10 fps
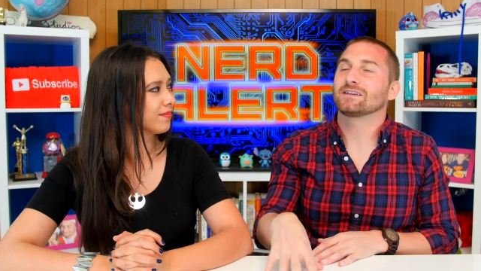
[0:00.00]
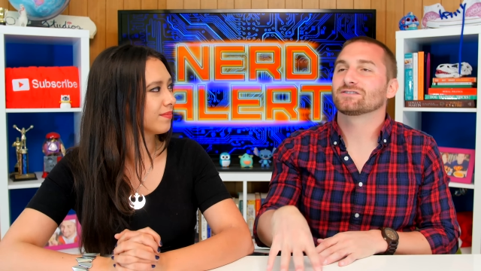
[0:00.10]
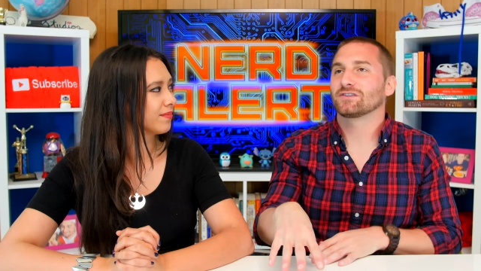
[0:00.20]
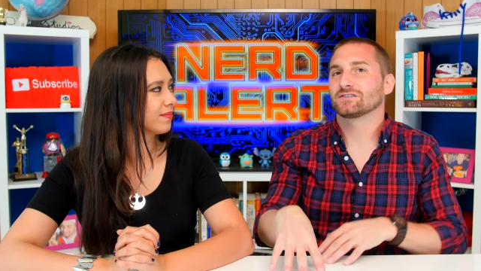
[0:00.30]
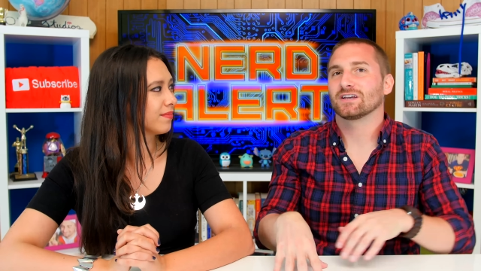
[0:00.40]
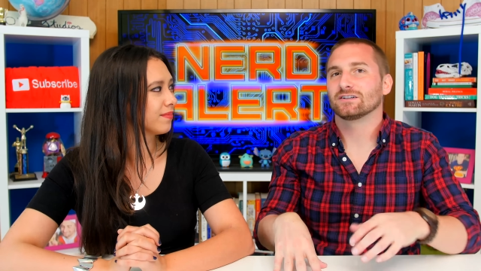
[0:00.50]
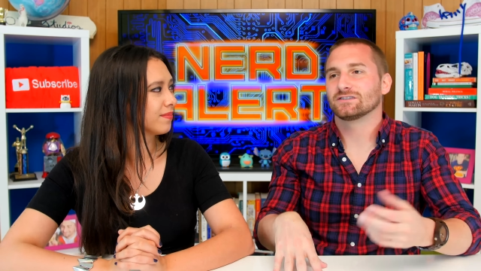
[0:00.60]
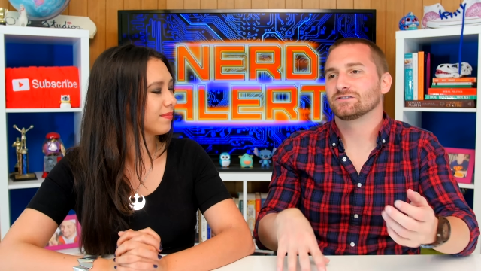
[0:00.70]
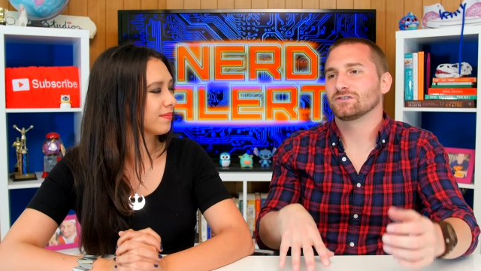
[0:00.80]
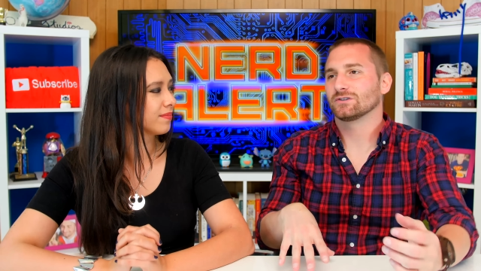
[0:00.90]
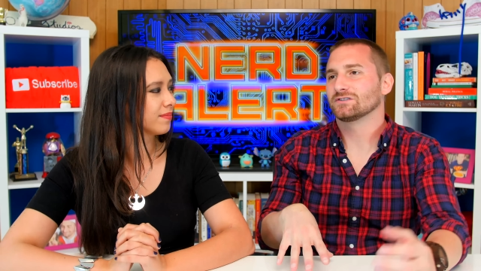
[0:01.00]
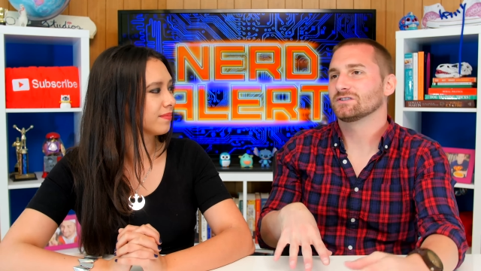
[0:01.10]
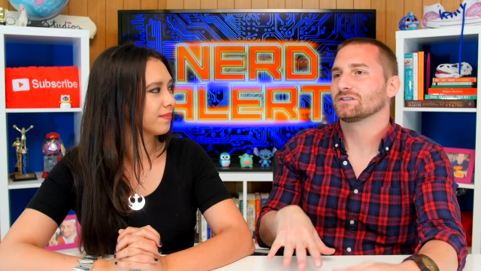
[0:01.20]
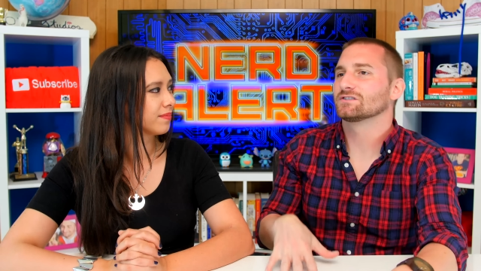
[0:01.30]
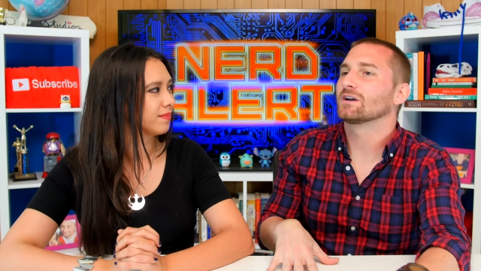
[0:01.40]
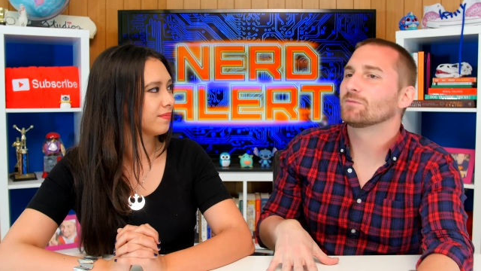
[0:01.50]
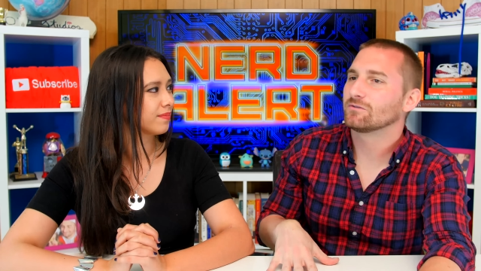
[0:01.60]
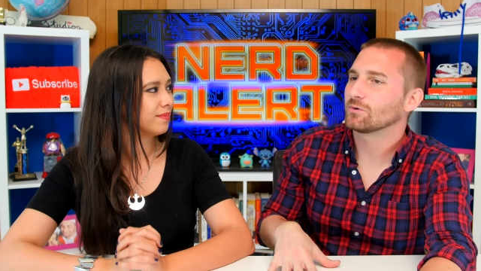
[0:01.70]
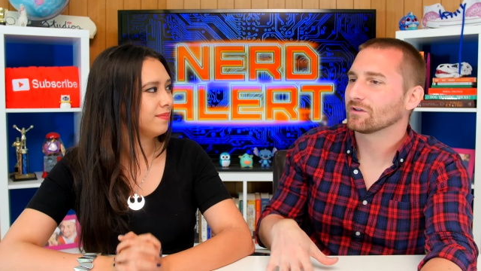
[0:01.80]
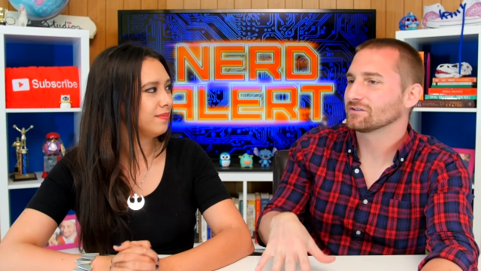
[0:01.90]
Speaker 1: based on the skeletons you could see. Some some of
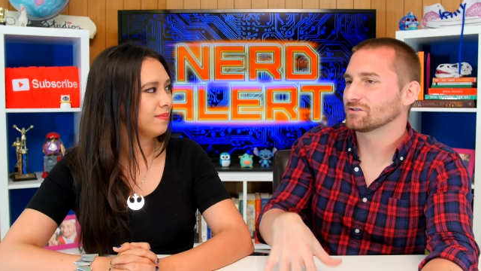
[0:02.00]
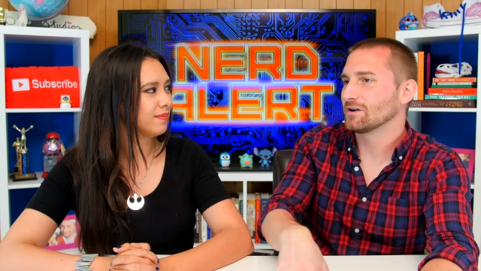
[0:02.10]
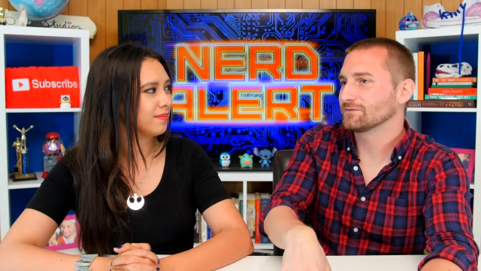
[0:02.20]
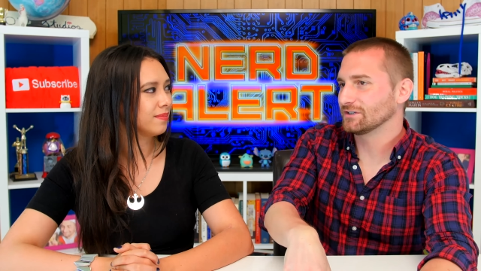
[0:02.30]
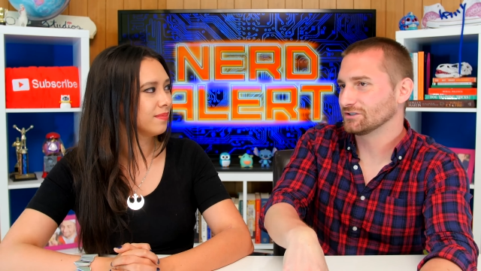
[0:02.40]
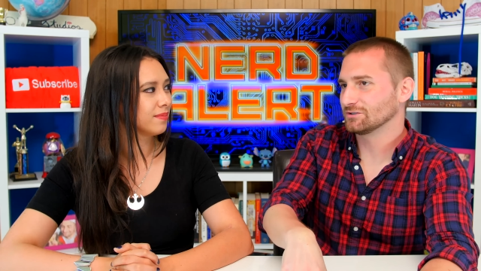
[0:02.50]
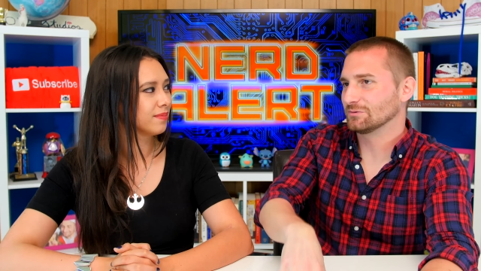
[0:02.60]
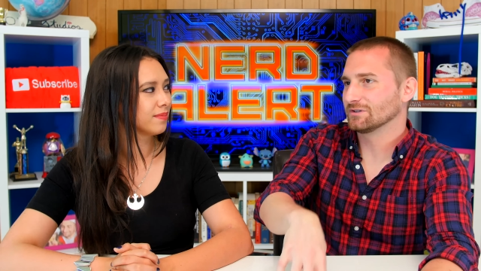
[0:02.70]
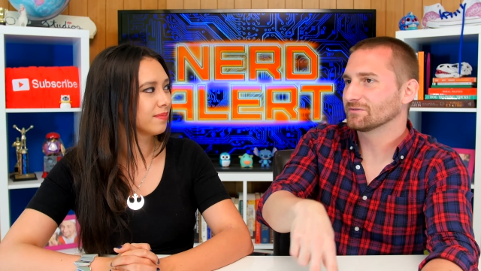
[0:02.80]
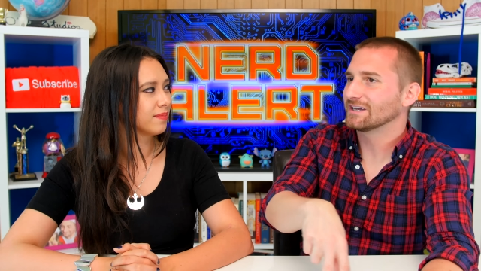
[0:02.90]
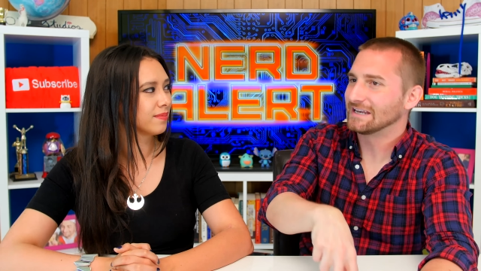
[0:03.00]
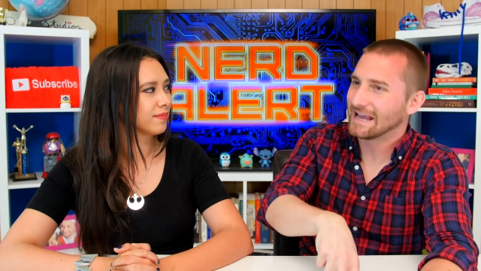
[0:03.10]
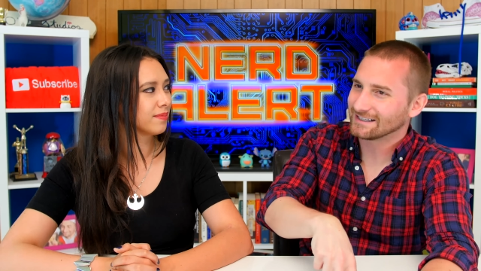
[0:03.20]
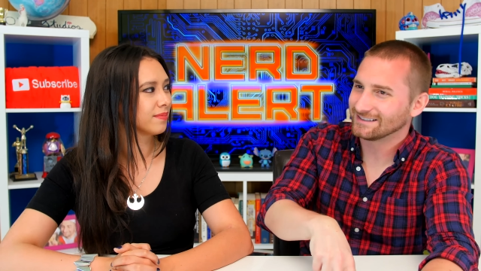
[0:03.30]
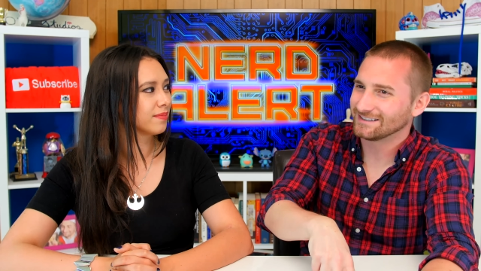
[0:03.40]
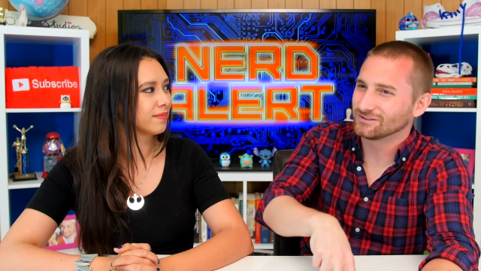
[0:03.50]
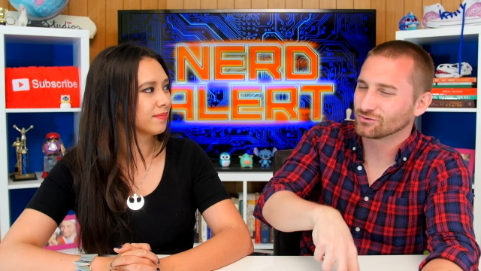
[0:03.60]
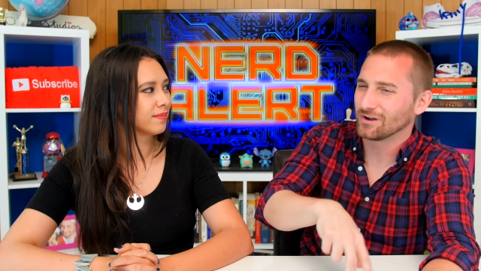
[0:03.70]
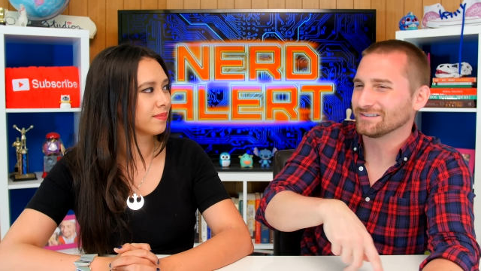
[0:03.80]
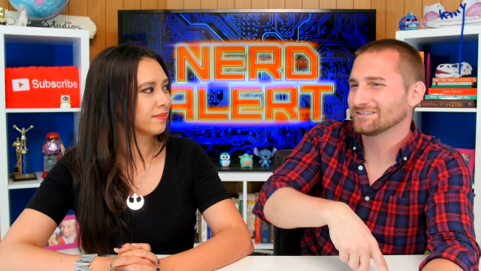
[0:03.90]
where the soft tissue would have connected and
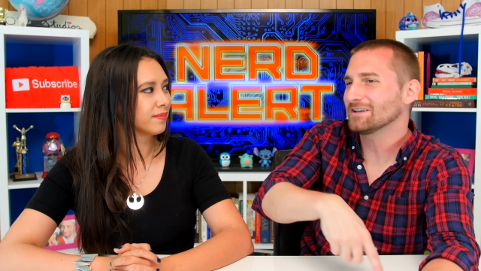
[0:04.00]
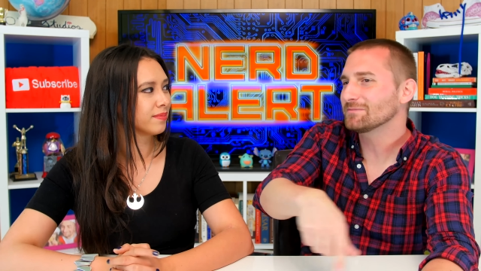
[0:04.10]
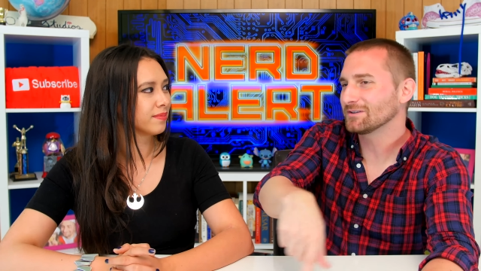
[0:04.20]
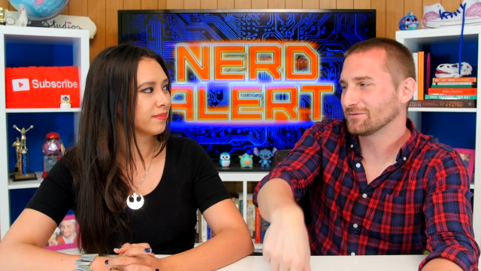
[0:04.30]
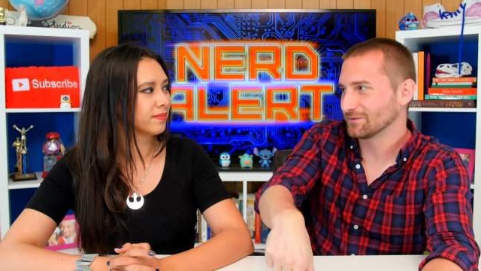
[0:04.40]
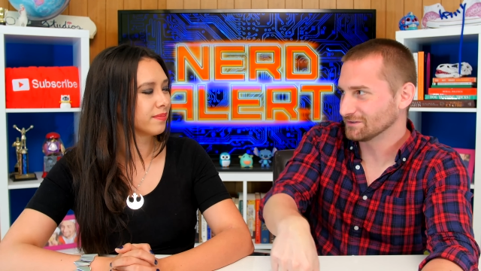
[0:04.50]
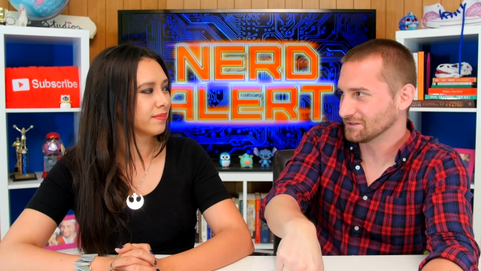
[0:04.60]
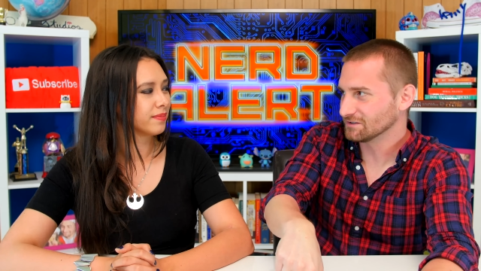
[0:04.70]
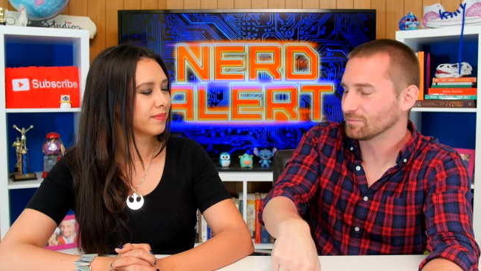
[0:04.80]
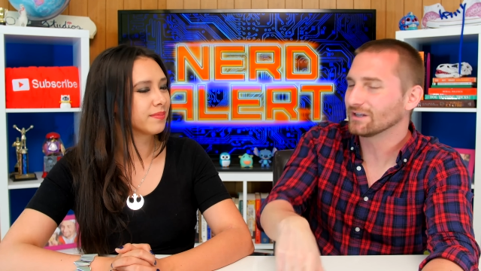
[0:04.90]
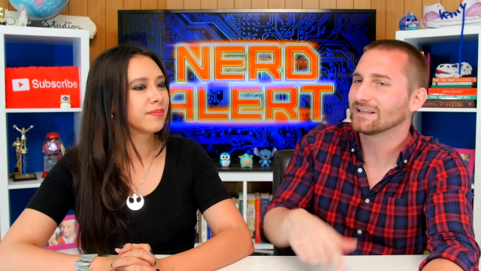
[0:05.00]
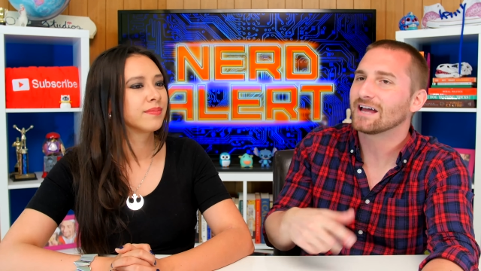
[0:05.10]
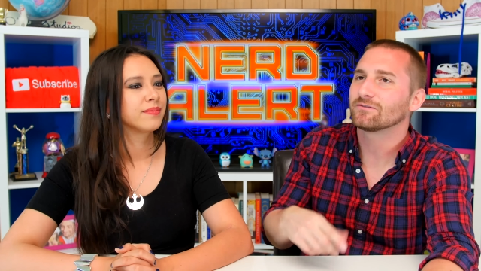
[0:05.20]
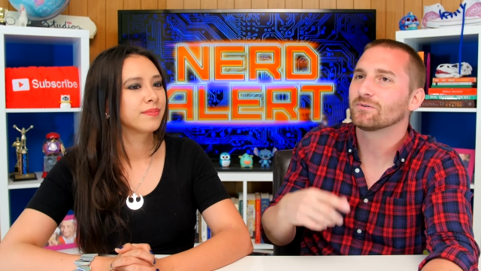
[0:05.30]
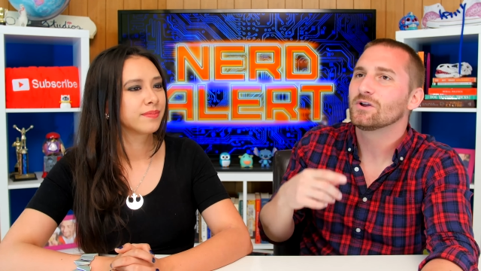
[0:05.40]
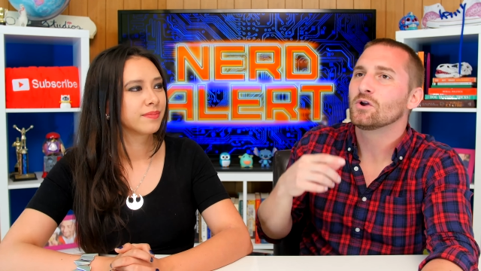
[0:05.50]
draw some inferences, but a lot of